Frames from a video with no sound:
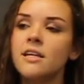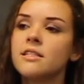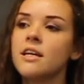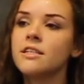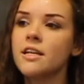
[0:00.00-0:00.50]

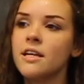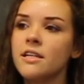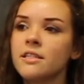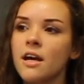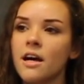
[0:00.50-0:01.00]
such
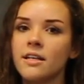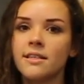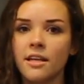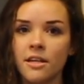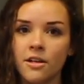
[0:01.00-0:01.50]
as
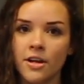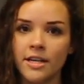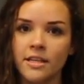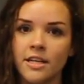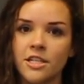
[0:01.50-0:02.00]
cellular
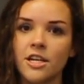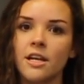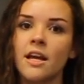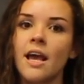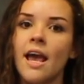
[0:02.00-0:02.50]
regulation